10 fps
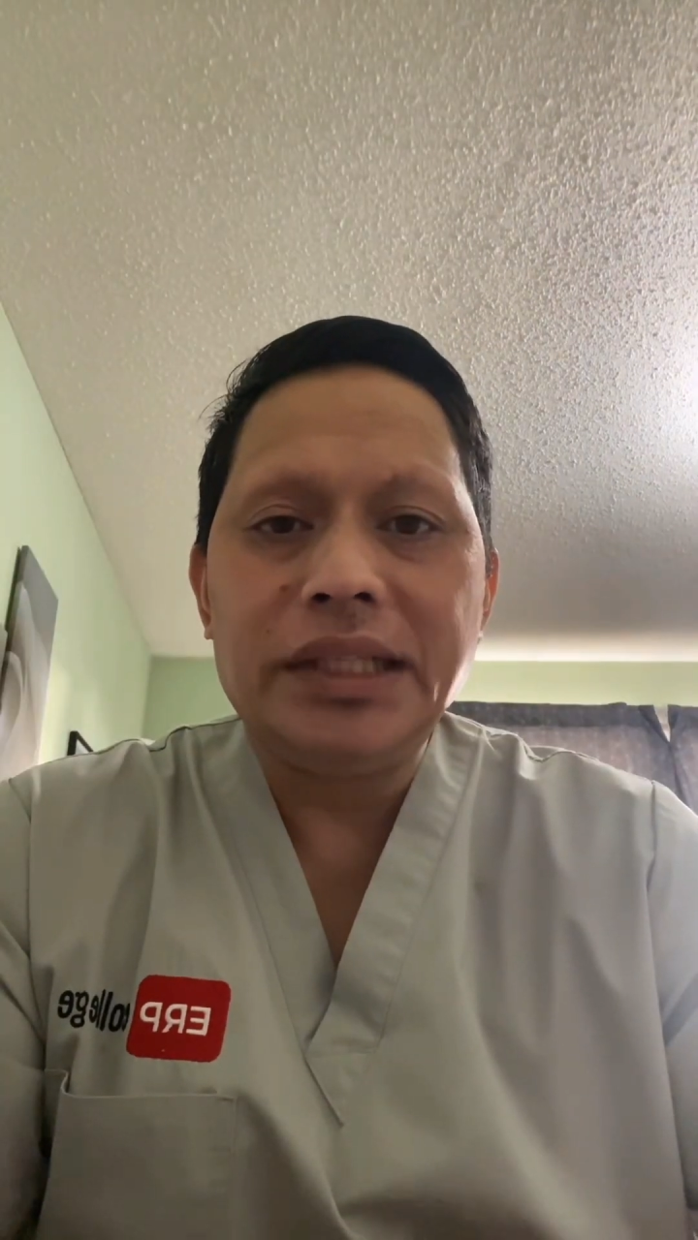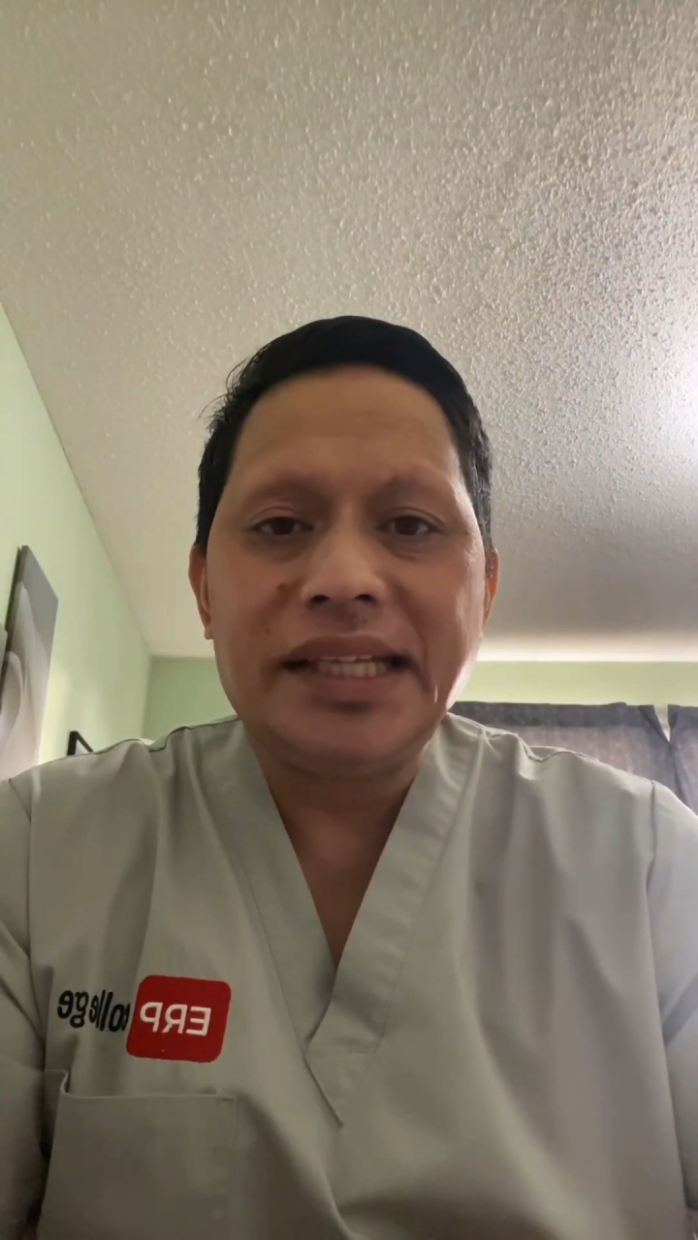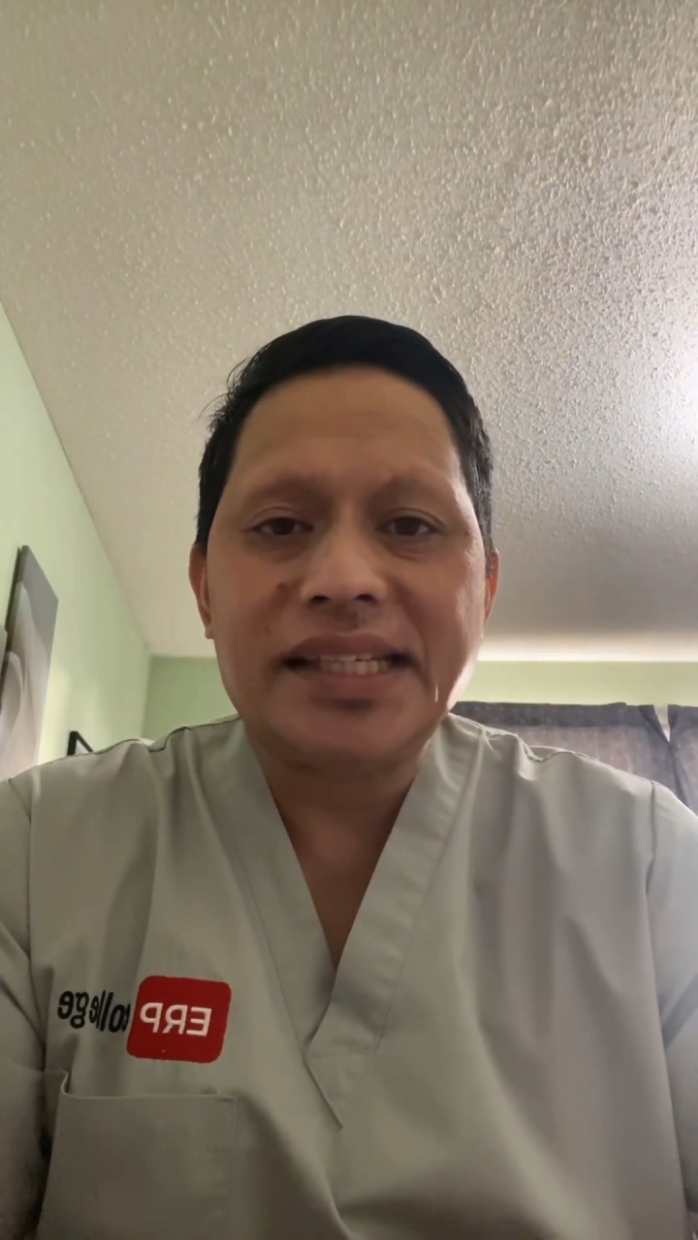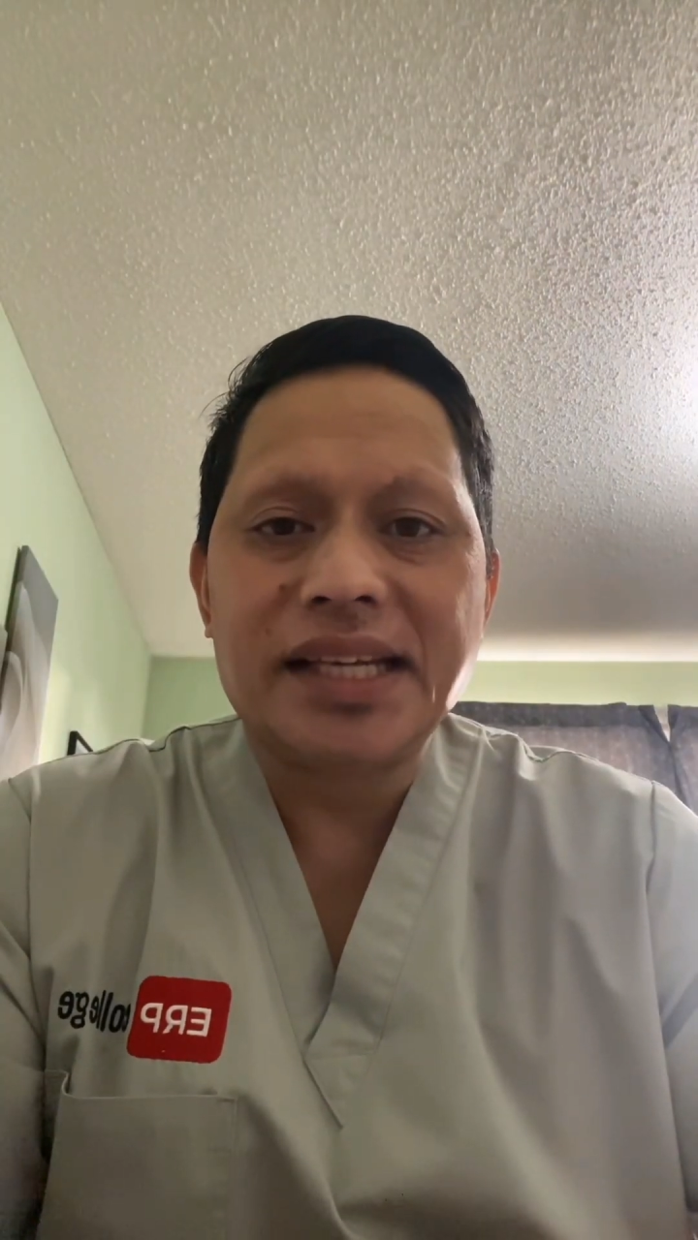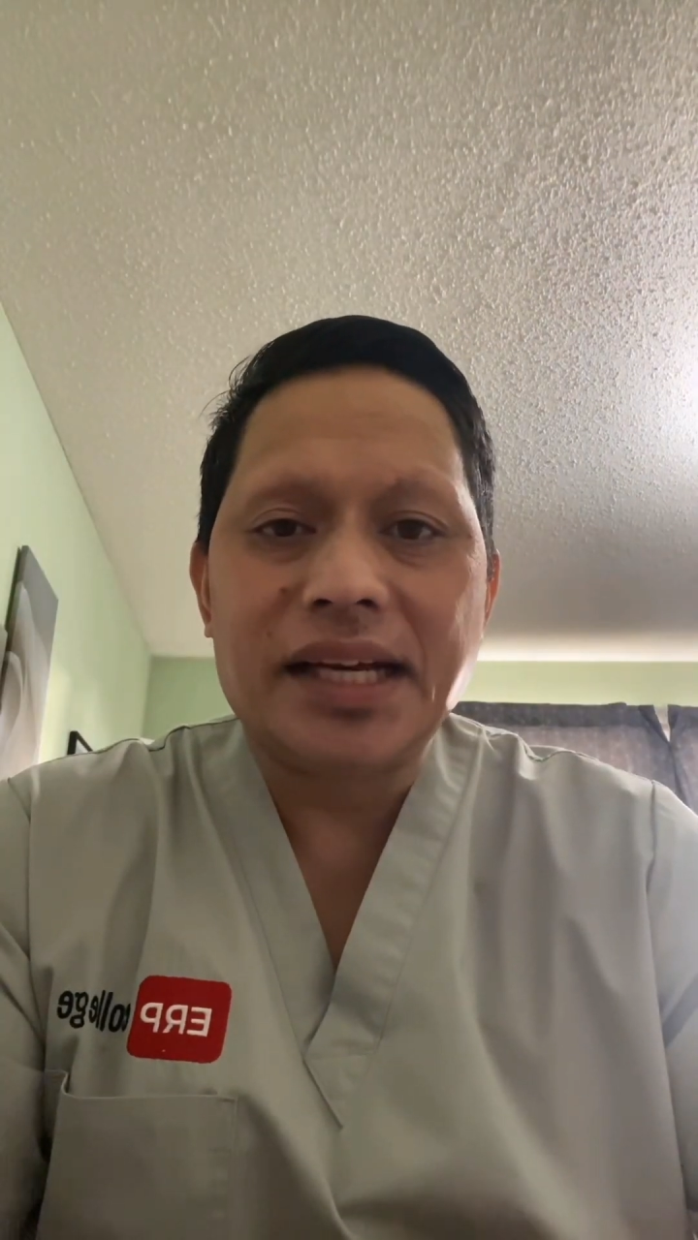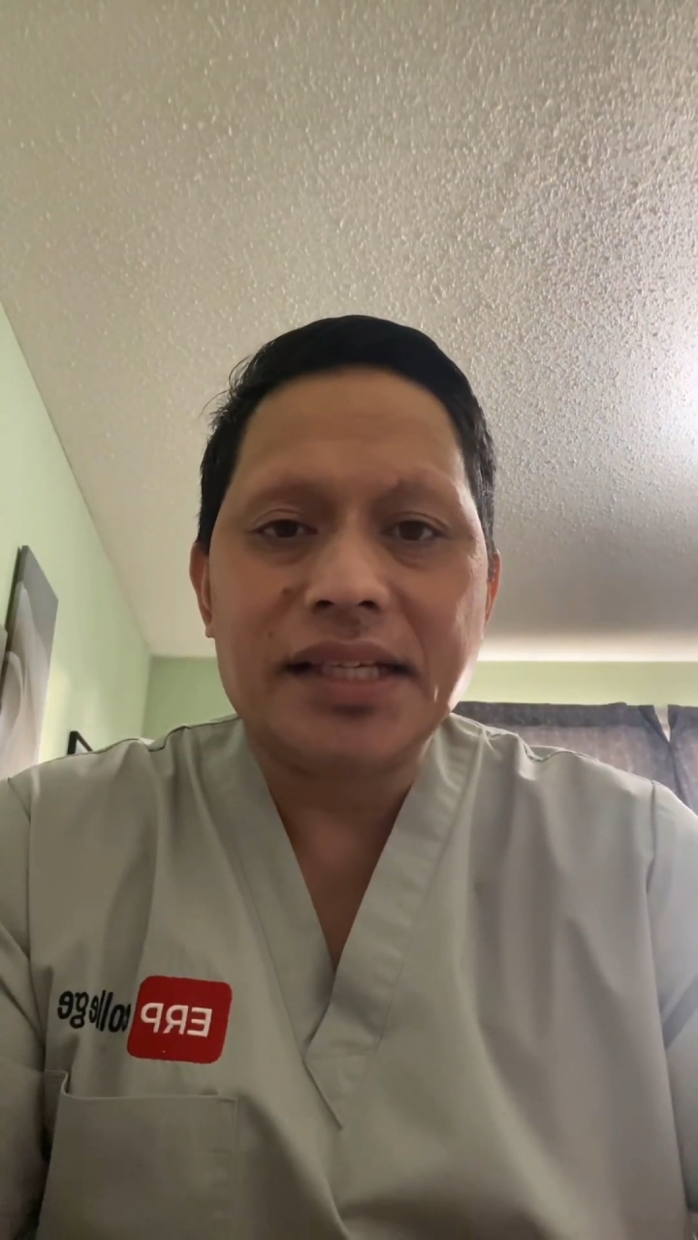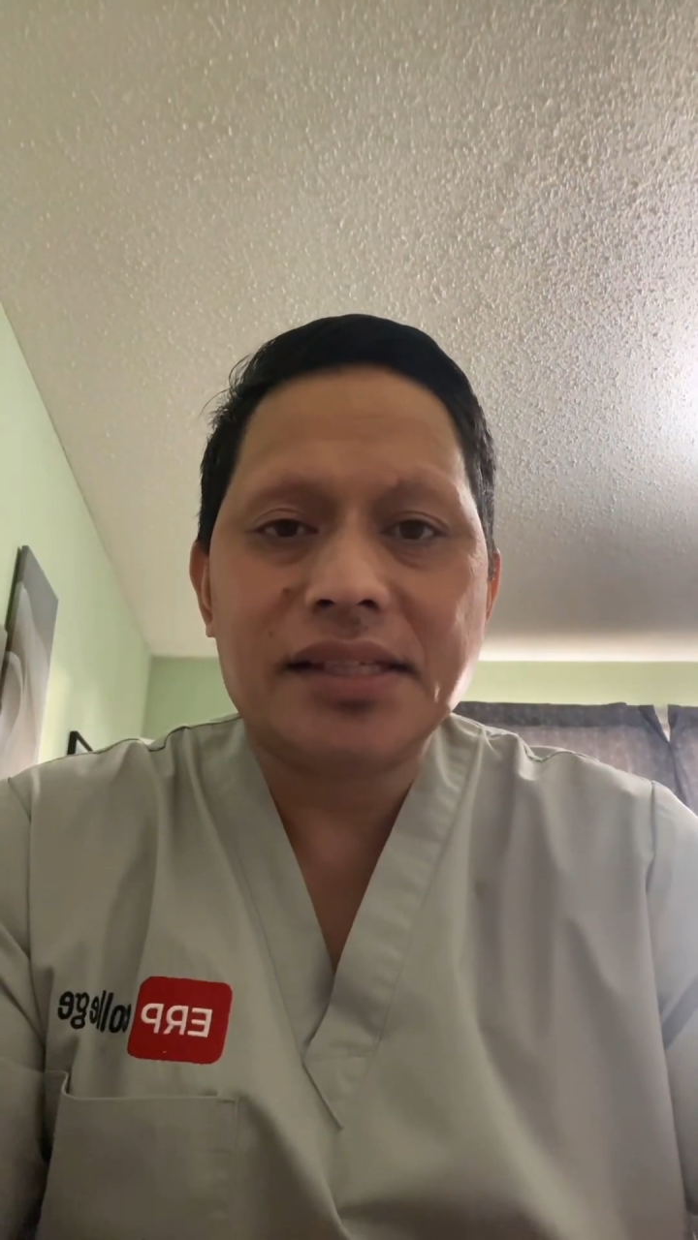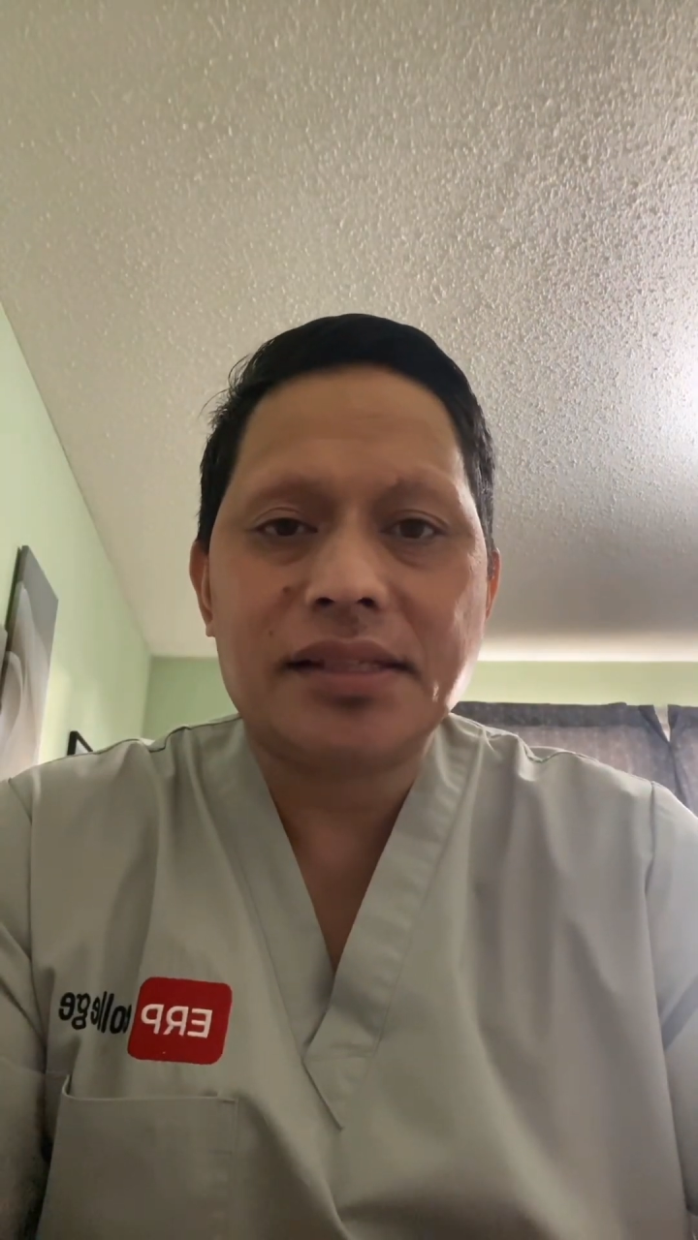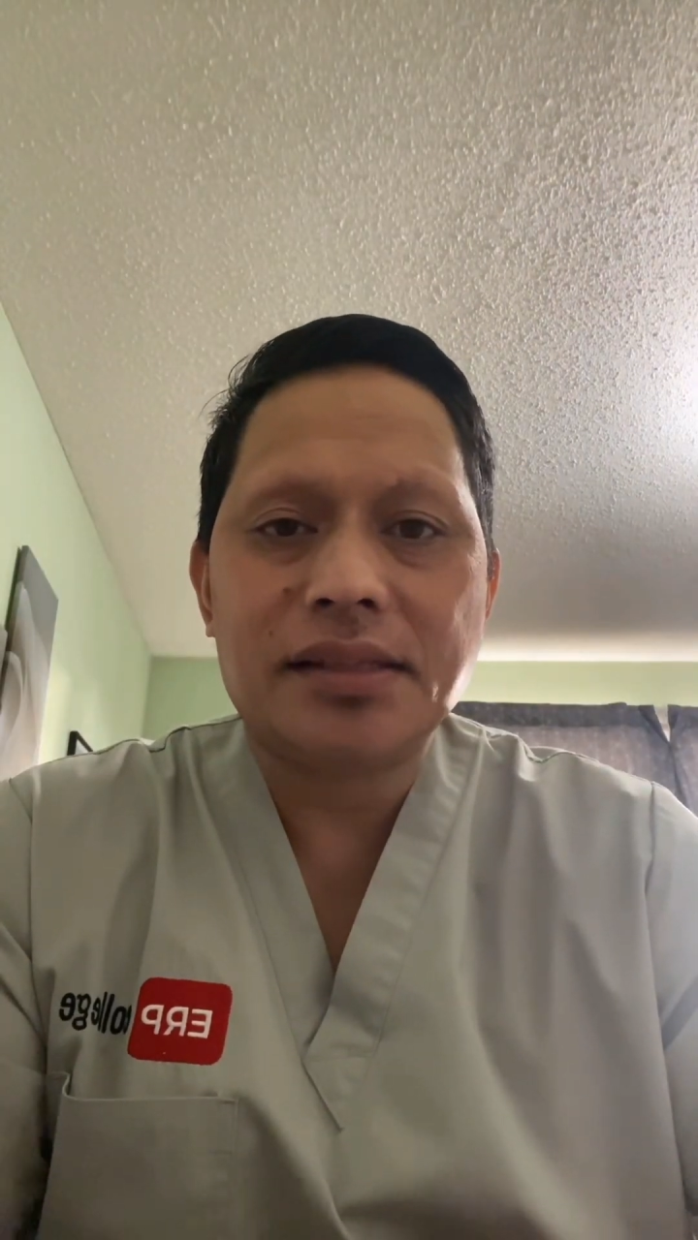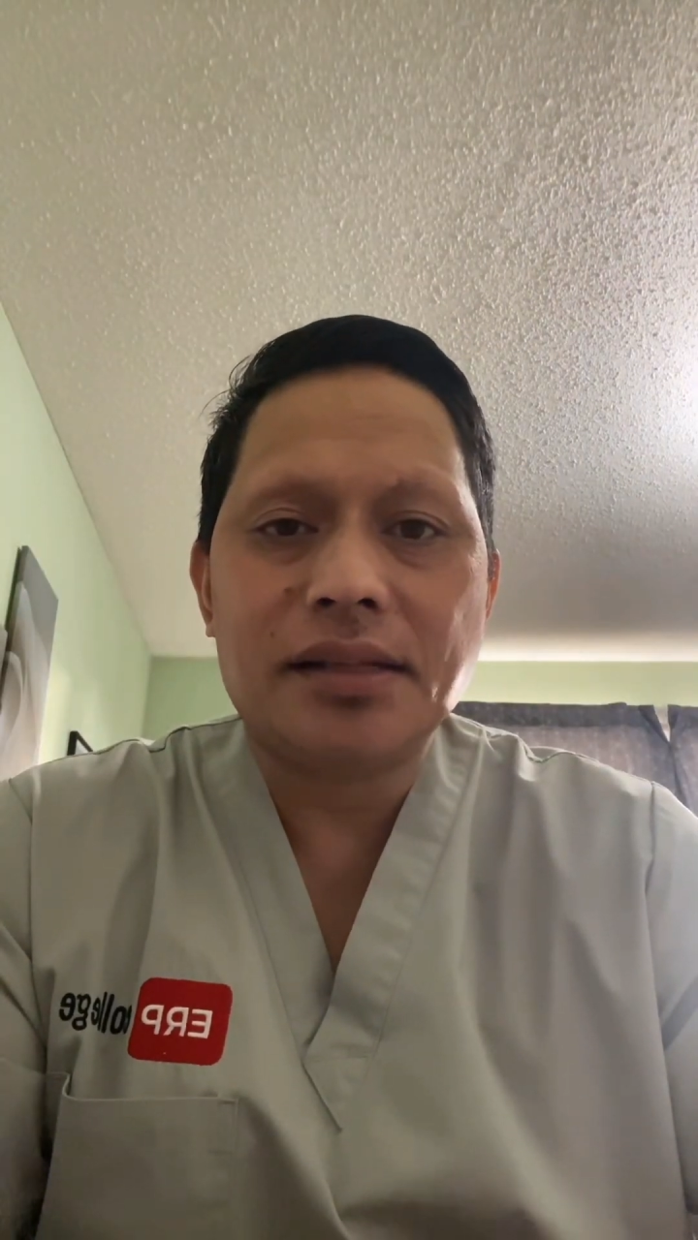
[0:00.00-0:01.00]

discuss